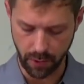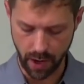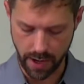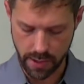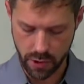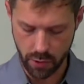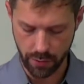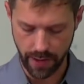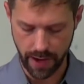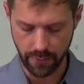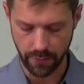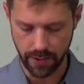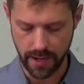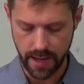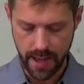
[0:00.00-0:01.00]
I know that
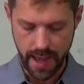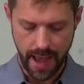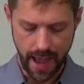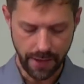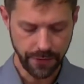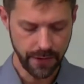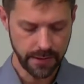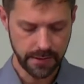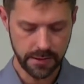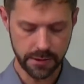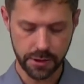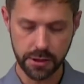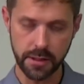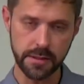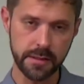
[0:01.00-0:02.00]
one. Ethics is
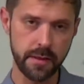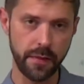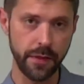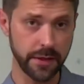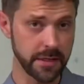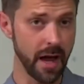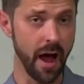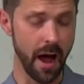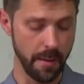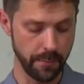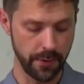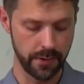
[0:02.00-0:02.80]
just the top.